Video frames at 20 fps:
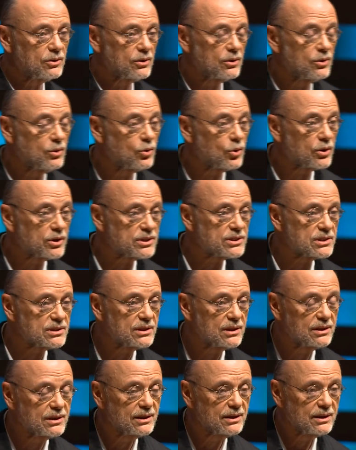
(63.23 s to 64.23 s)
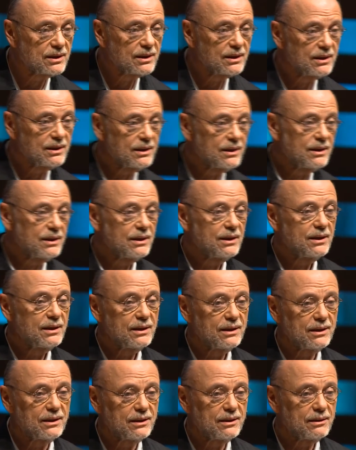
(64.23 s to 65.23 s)
or a horse.
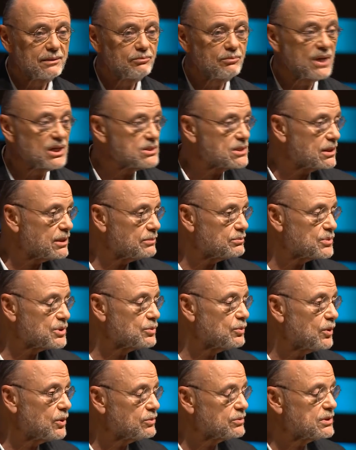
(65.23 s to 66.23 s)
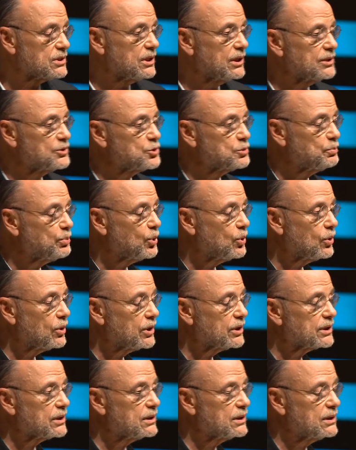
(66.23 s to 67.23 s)
Uh, Muslims won't touch
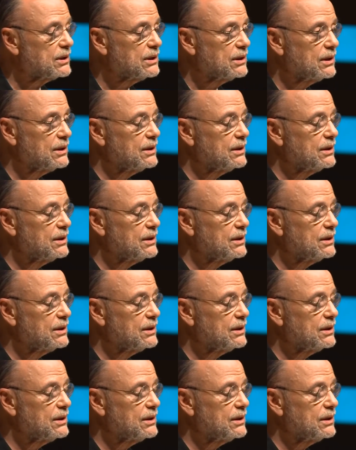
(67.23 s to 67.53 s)
pork.